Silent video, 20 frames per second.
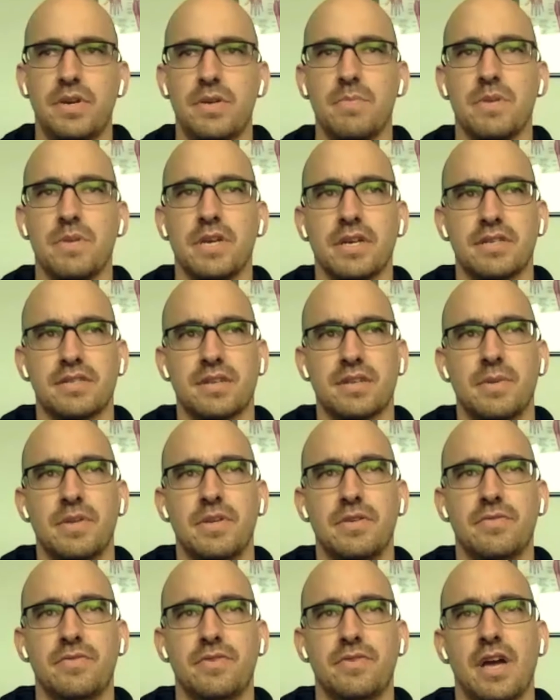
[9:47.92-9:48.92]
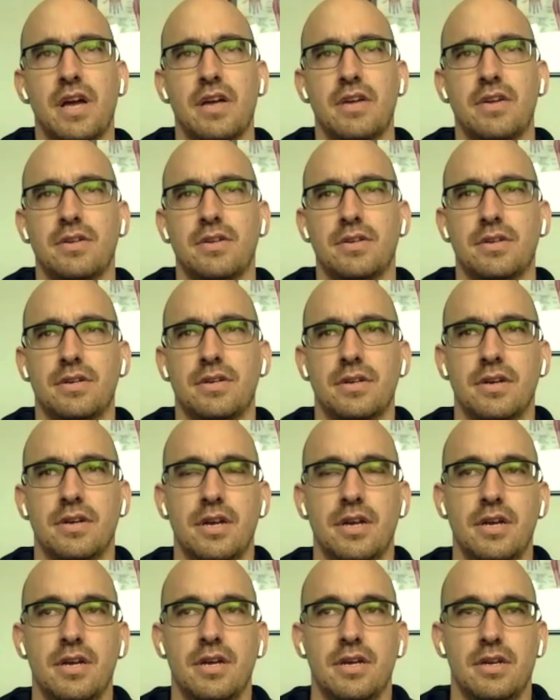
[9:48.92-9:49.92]
pretty mixed. I mean, you've got your
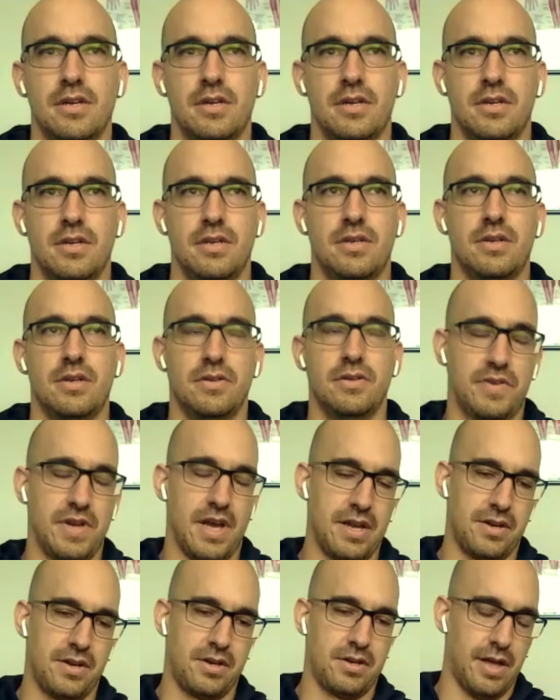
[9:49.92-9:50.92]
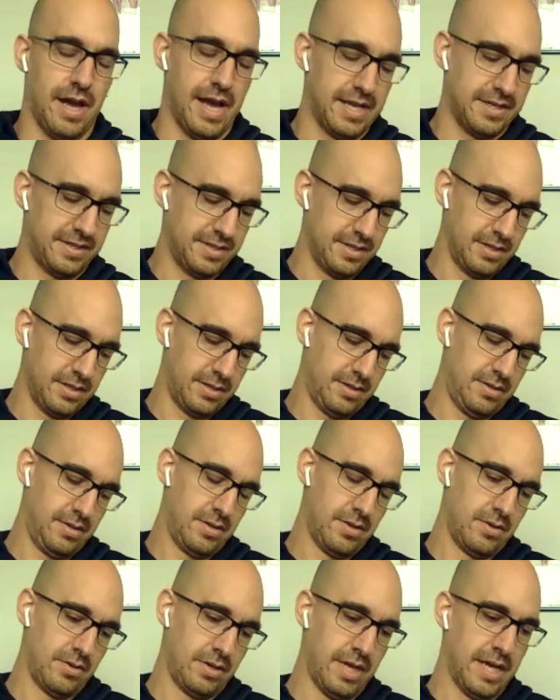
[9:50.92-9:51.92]
classic,
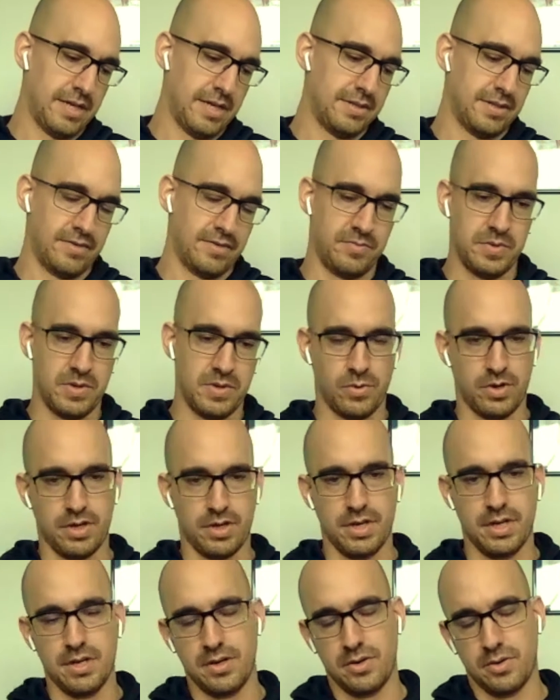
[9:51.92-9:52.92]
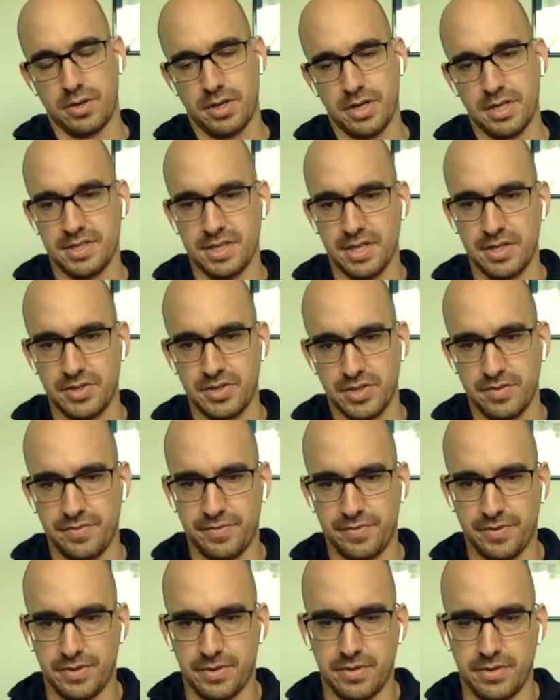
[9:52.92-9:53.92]
guys that have been working in an organization
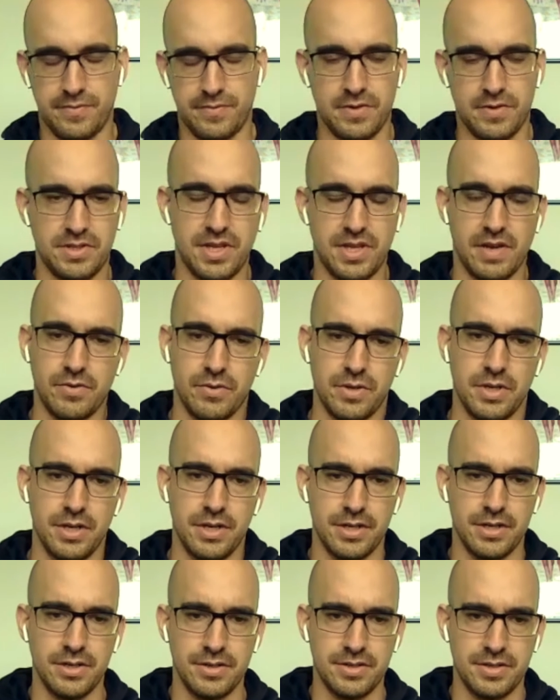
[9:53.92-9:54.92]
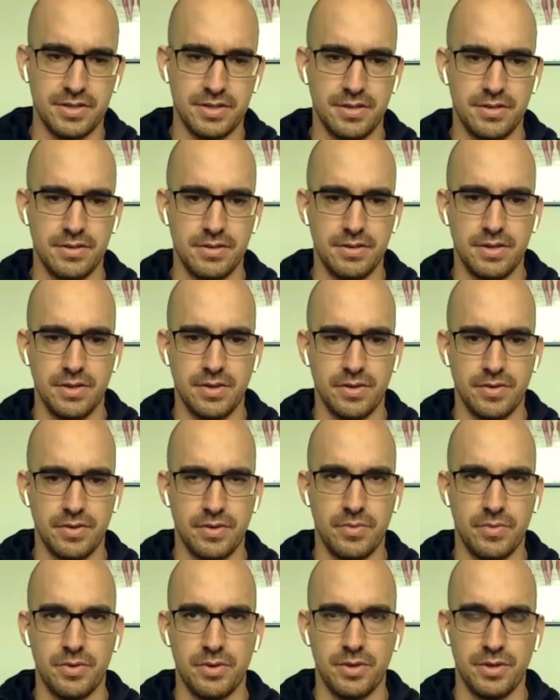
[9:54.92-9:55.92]
for several years, and,
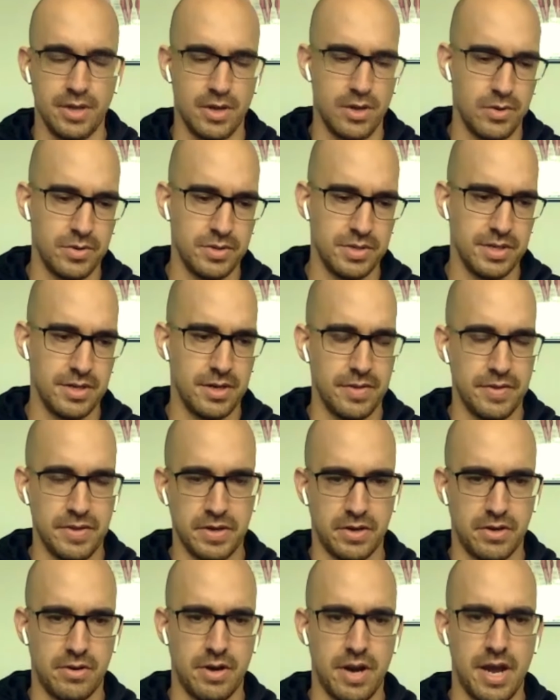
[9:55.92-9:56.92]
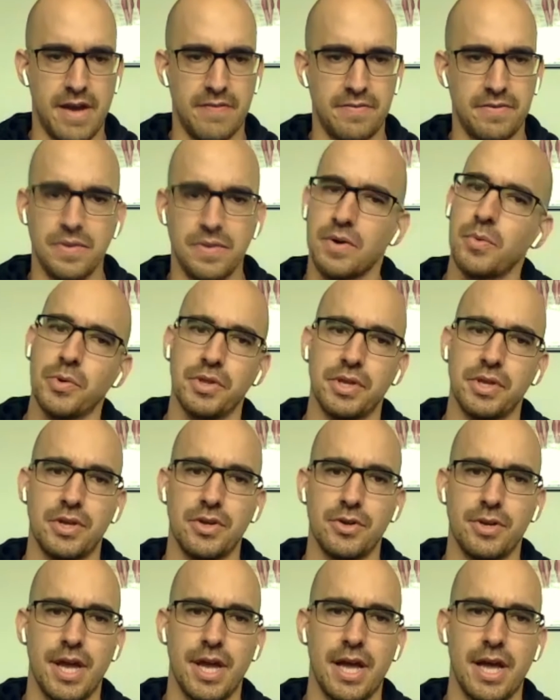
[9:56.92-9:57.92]
they're really honed in on their craft and they're really
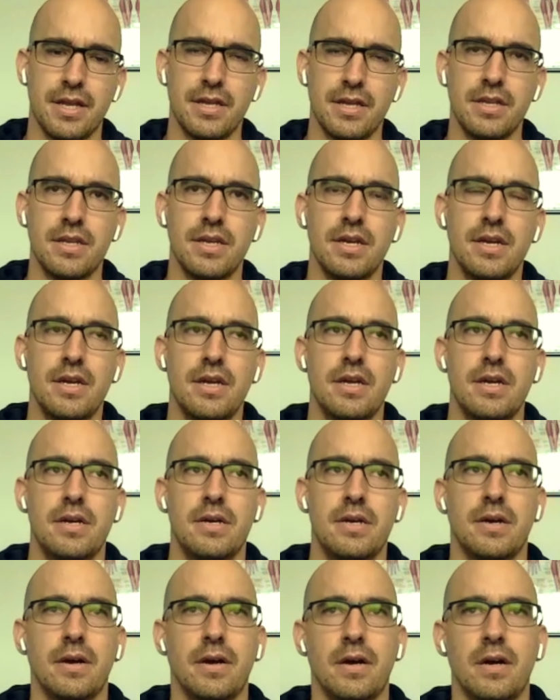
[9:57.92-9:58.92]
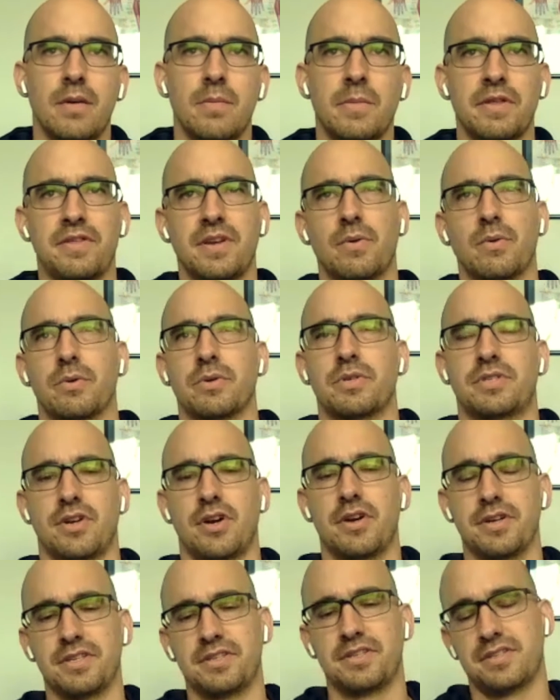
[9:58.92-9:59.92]
good at it. I think what we're
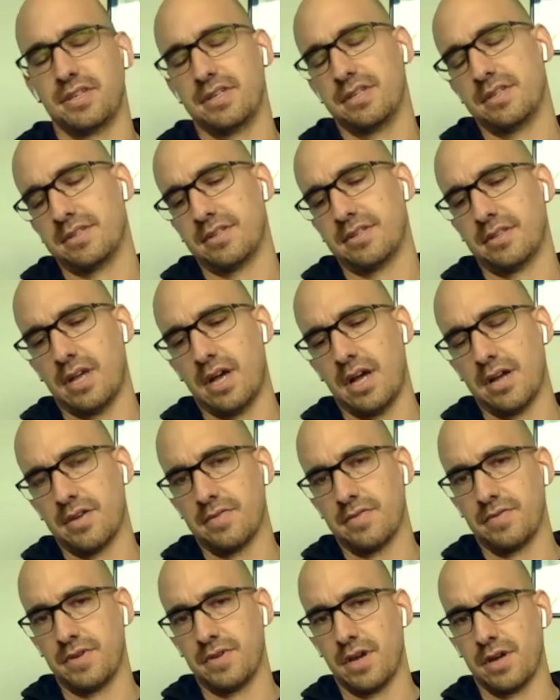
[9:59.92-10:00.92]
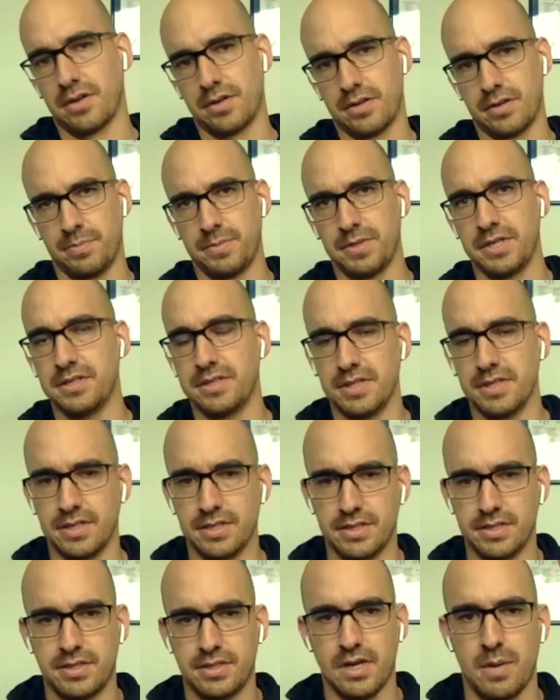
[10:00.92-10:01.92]
starting to see is a lot of younger
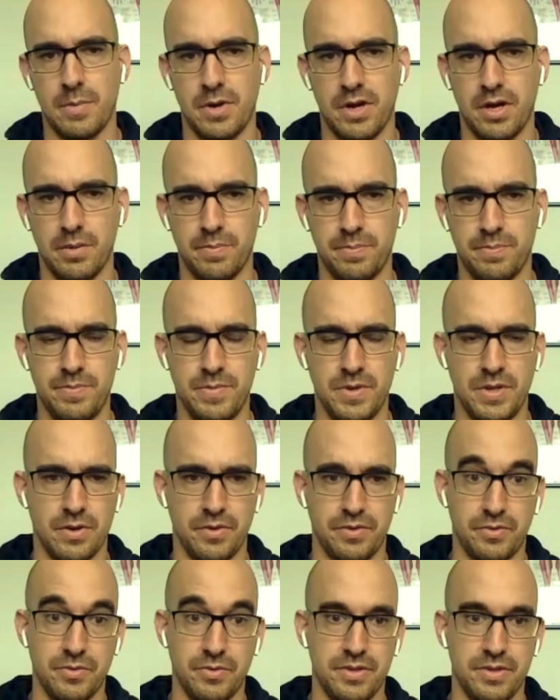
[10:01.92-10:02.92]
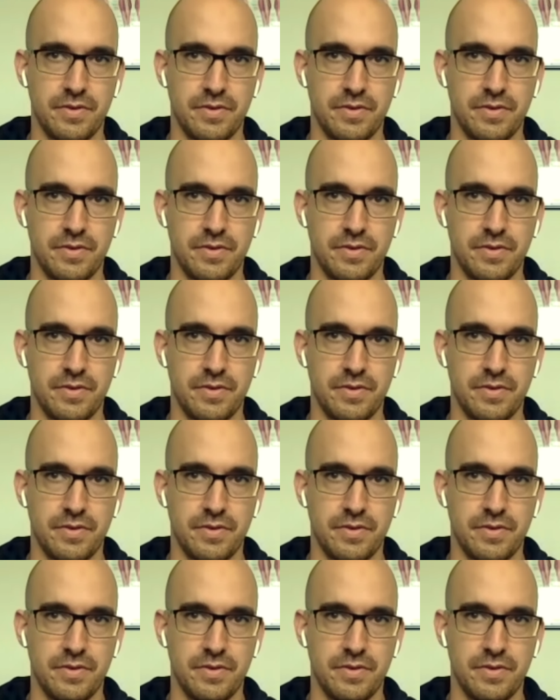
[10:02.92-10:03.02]
PTs come up, through